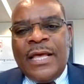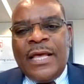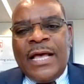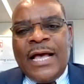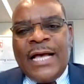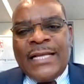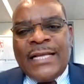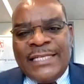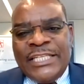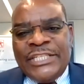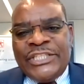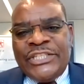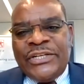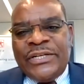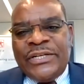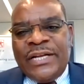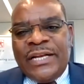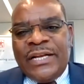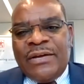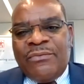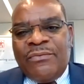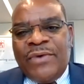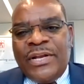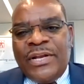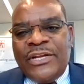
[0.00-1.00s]
Additionally,
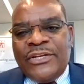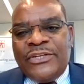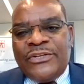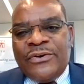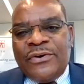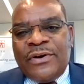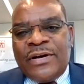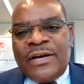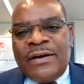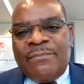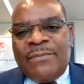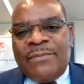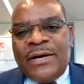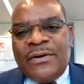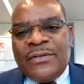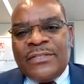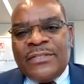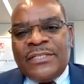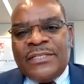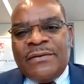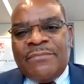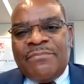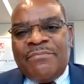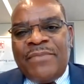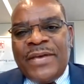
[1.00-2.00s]
when you talk about
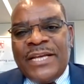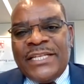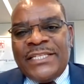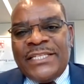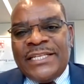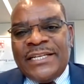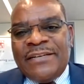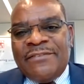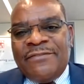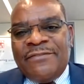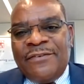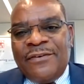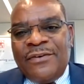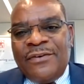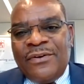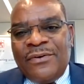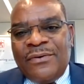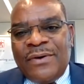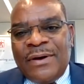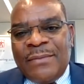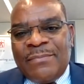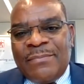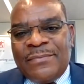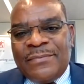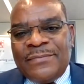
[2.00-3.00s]
patient
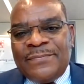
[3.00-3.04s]
follow-up,